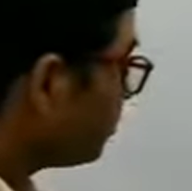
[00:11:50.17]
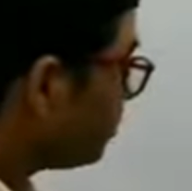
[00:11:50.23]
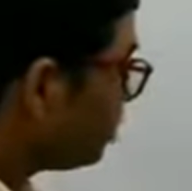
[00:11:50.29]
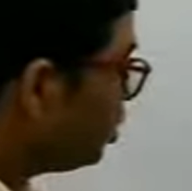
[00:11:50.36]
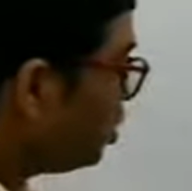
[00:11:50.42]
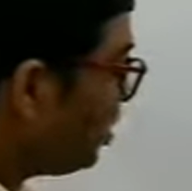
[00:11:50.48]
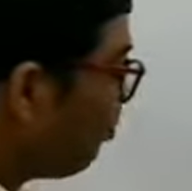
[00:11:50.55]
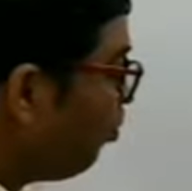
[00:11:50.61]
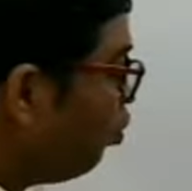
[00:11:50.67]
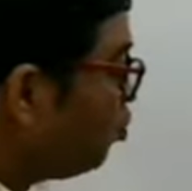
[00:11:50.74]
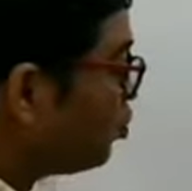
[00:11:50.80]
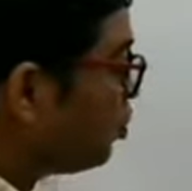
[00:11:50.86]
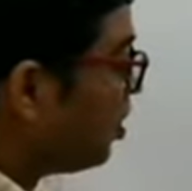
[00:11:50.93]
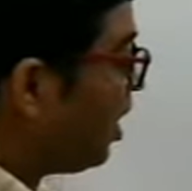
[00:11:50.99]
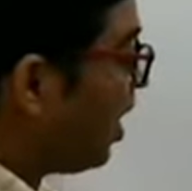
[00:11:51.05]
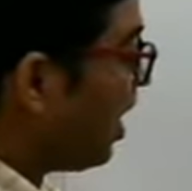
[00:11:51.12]

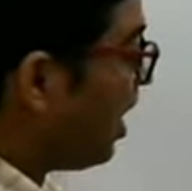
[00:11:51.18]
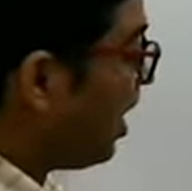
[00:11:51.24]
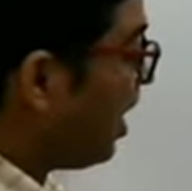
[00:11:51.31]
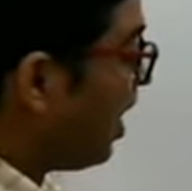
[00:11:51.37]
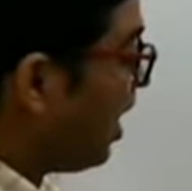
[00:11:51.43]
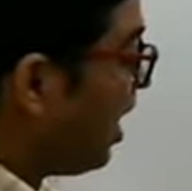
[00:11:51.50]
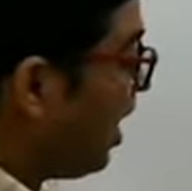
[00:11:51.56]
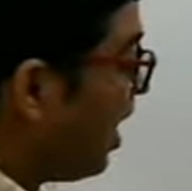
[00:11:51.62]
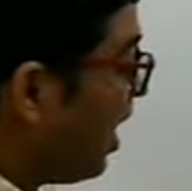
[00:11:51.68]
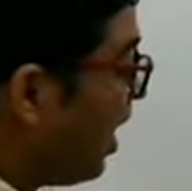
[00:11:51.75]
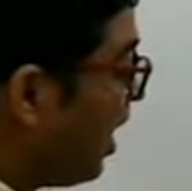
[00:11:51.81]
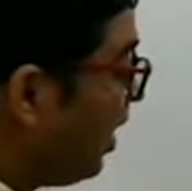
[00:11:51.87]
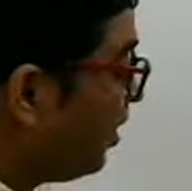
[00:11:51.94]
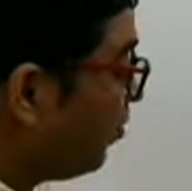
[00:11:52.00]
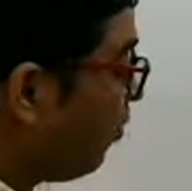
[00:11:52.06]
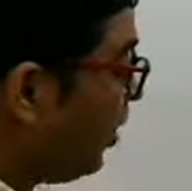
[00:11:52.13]
Suppose
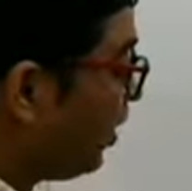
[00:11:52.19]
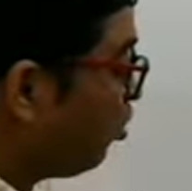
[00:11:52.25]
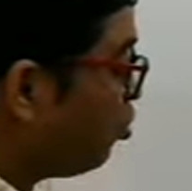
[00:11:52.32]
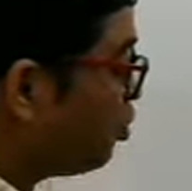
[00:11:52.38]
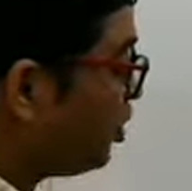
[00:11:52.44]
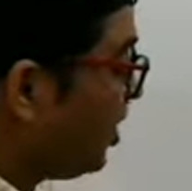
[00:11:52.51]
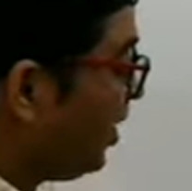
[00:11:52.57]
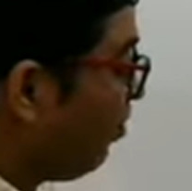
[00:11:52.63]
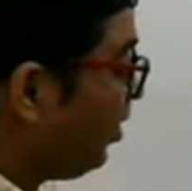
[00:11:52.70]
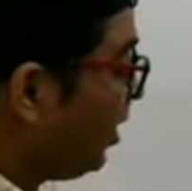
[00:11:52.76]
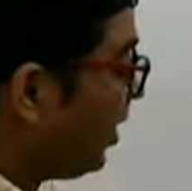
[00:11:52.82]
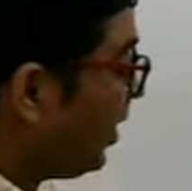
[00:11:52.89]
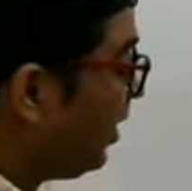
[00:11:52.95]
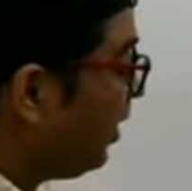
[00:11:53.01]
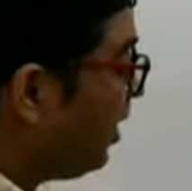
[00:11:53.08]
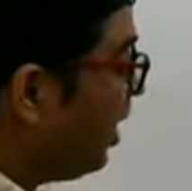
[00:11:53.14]
one question I'm
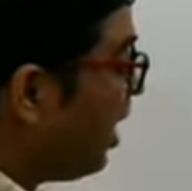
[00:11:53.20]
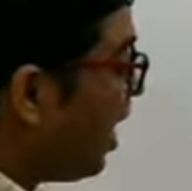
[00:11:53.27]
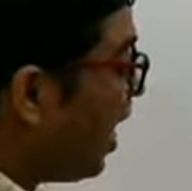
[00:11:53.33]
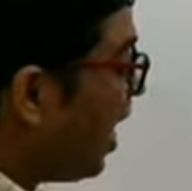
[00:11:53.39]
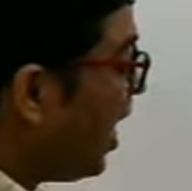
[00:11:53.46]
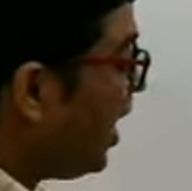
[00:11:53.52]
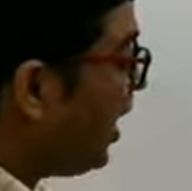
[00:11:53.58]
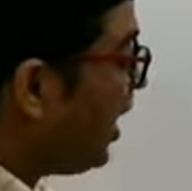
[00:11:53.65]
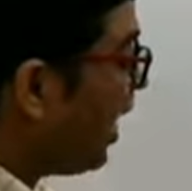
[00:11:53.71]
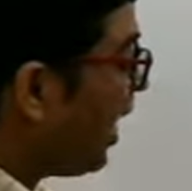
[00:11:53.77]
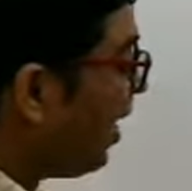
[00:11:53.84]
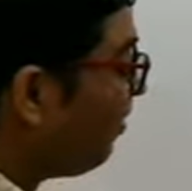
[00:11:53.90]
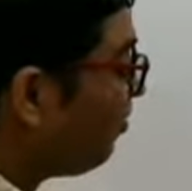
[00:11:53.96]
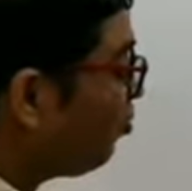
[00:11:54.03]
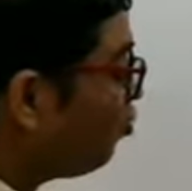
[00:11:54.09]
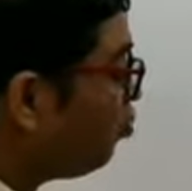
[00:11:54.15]
taking, I have to